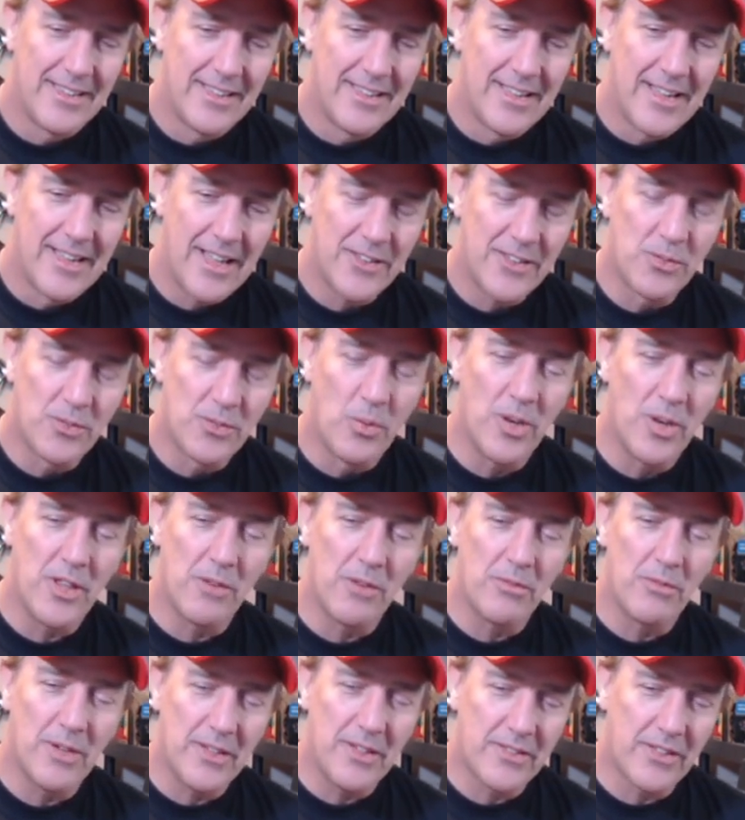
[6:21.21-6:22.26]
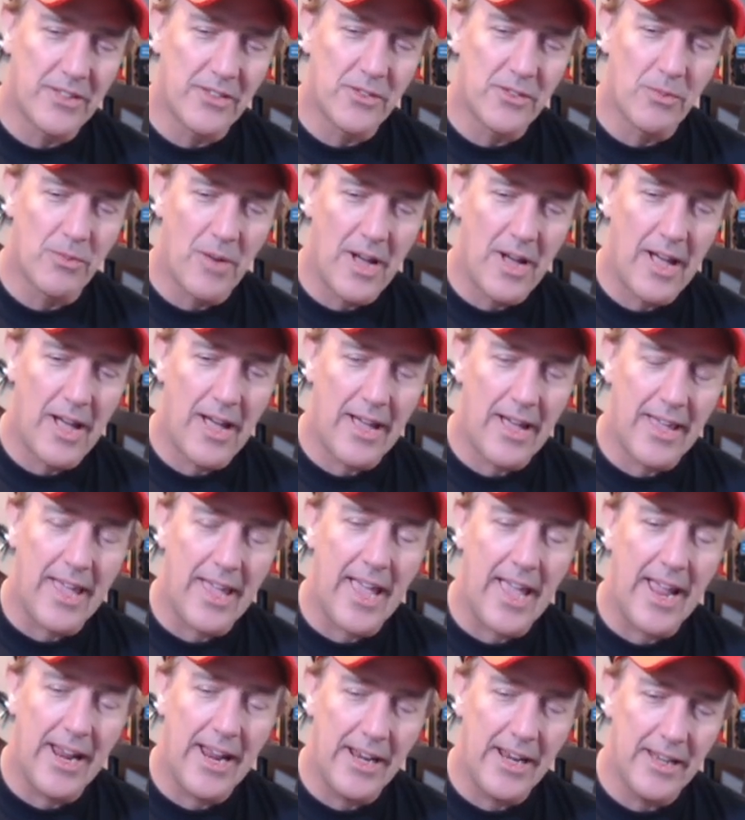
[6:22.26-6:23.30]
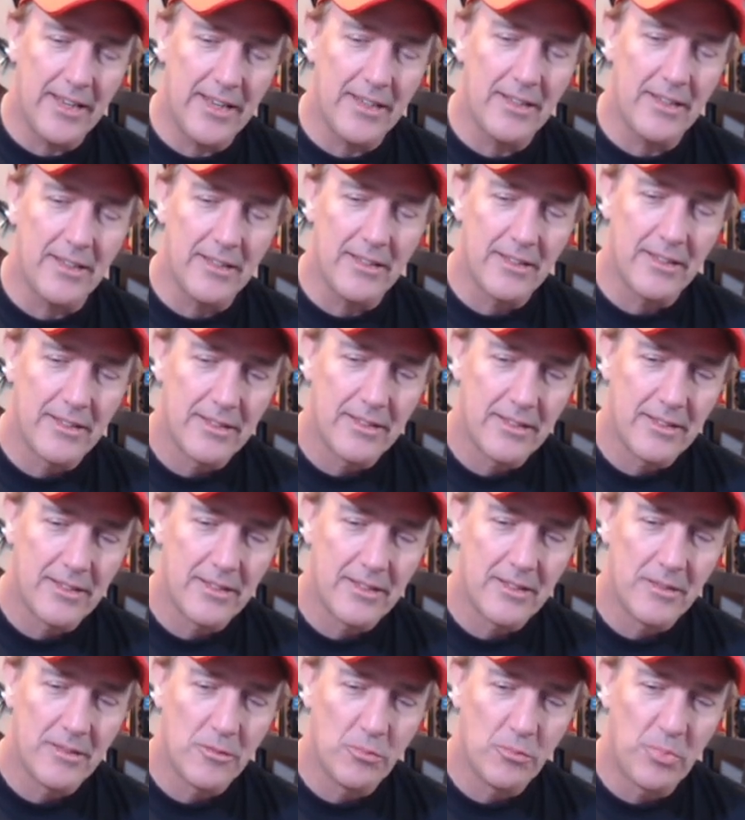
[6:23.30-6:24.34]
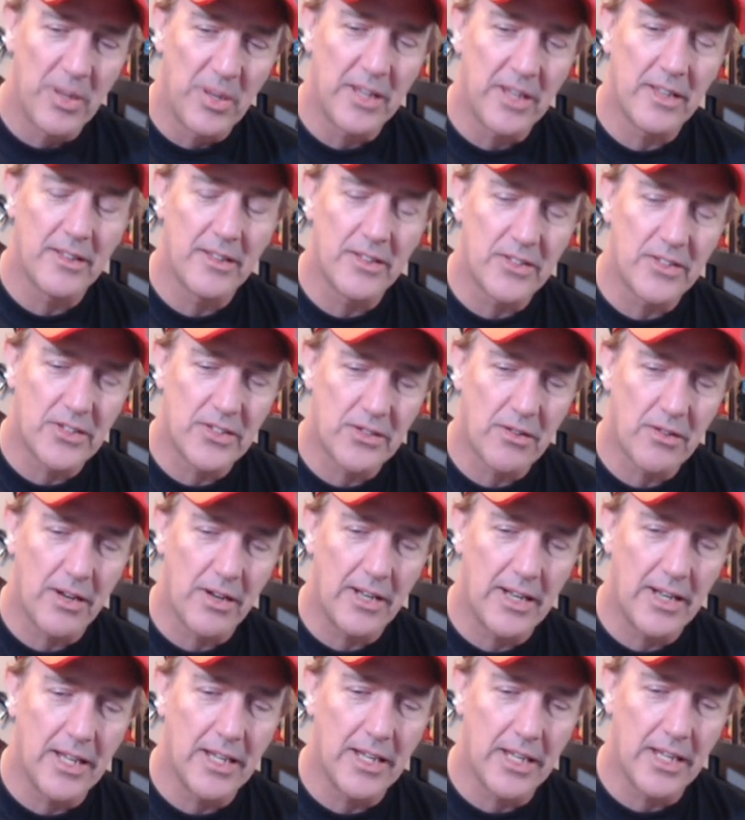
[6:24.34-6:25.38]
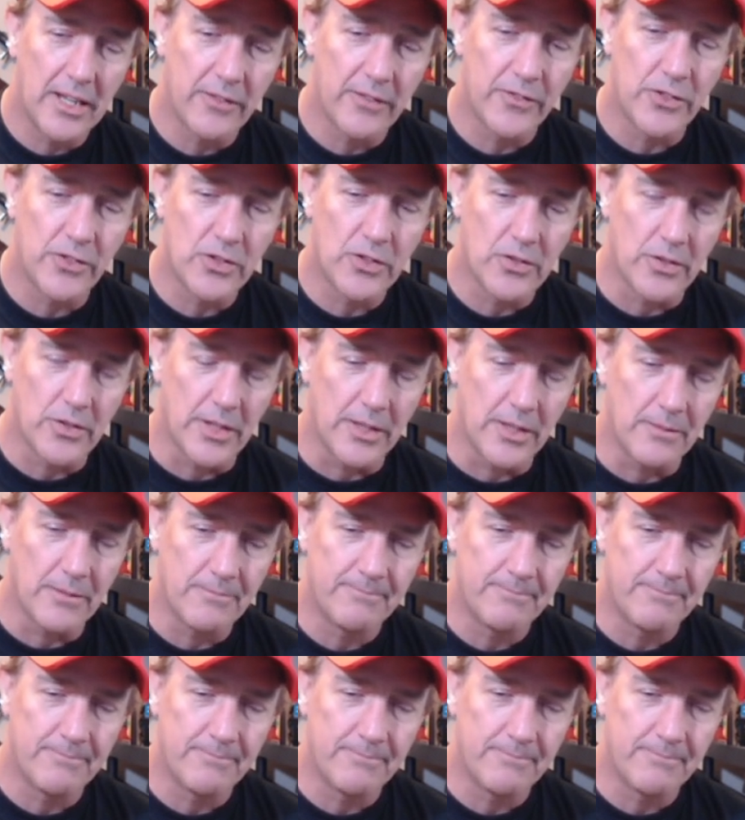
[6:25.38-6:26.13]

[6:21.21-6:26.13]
that's one of the reasons why I hated being in the straight leg infantry.